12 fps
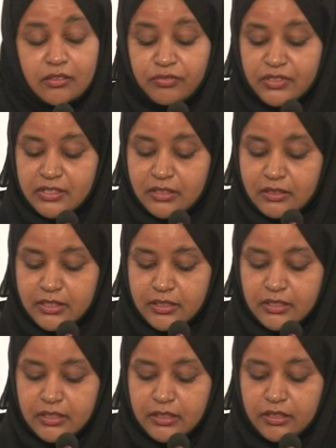and
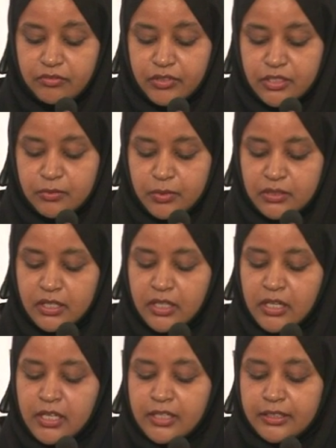facilitating investments,
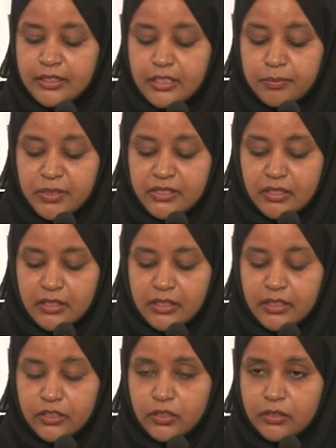the EPZA,
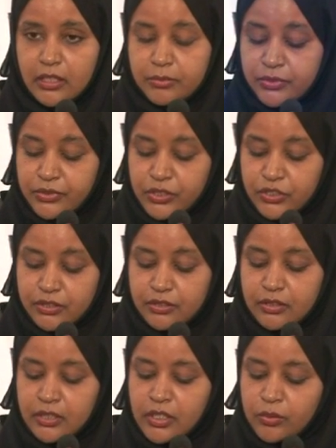in collaboration
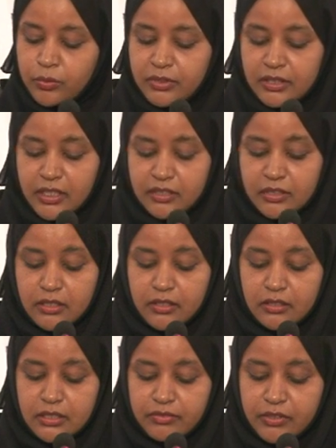with the Kenya
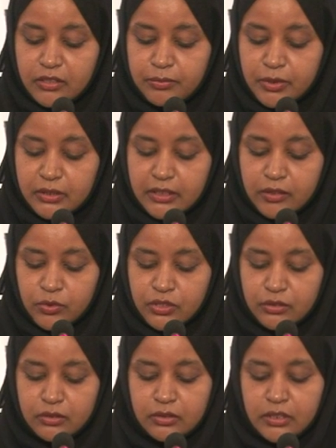Leather Development
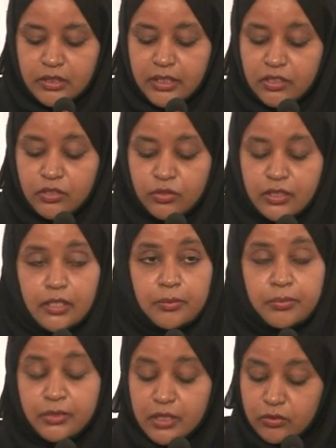Council, can today
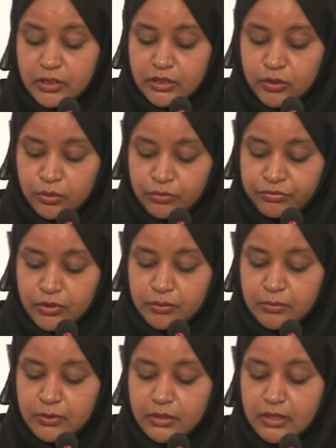proudly
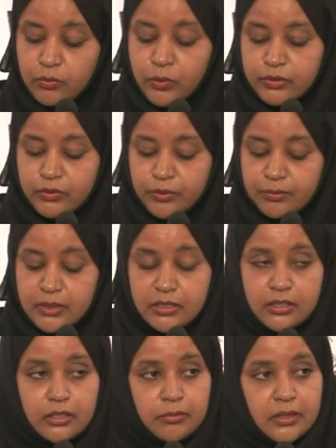confirm that we have
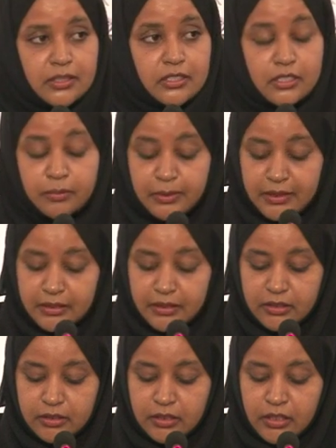completed the master
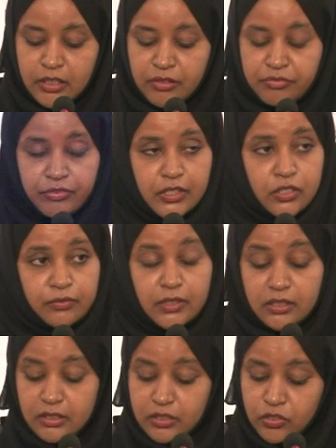planning phase of the
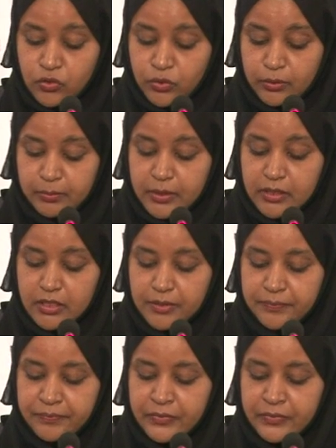industrial park,